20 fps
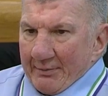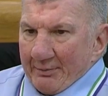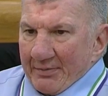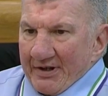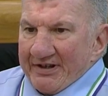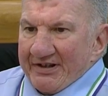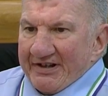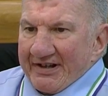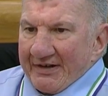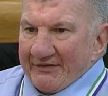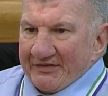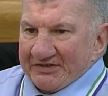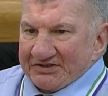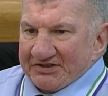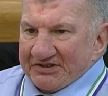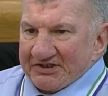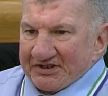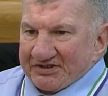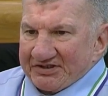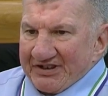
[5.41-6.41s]
Monday, I
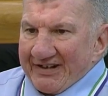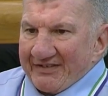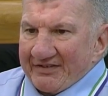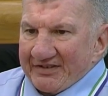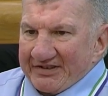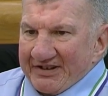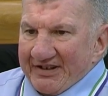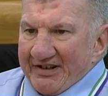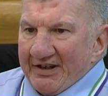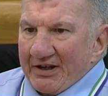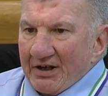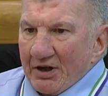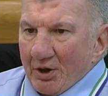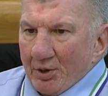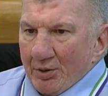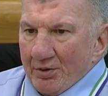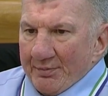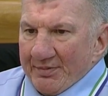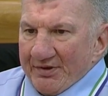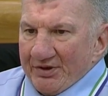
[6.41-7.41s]
visited a charity
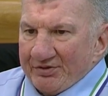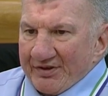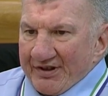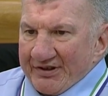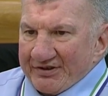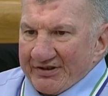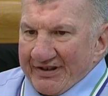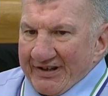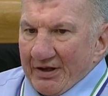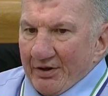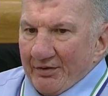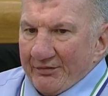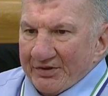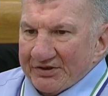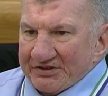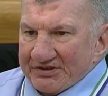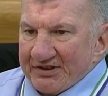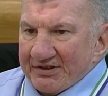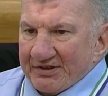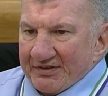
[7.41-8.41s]
who have been trying to help
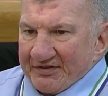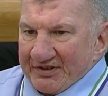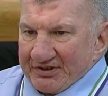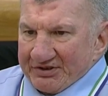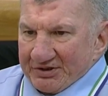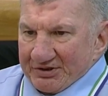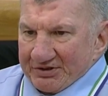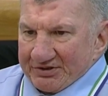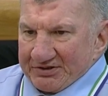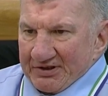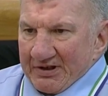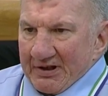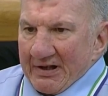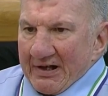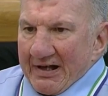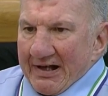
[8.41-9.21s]
those individuals